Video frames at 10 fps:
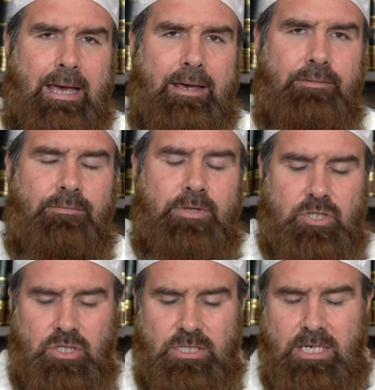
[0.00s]
And
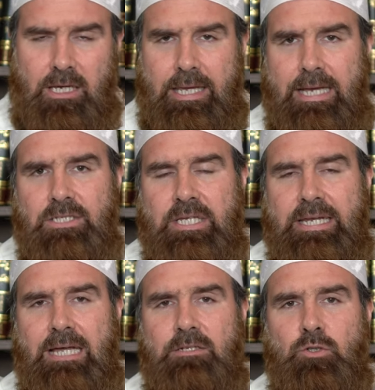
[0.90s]
this is the qiyas, the
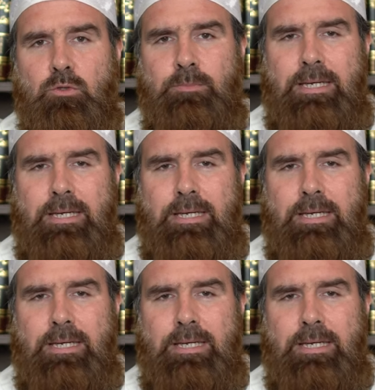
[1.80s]
analogy was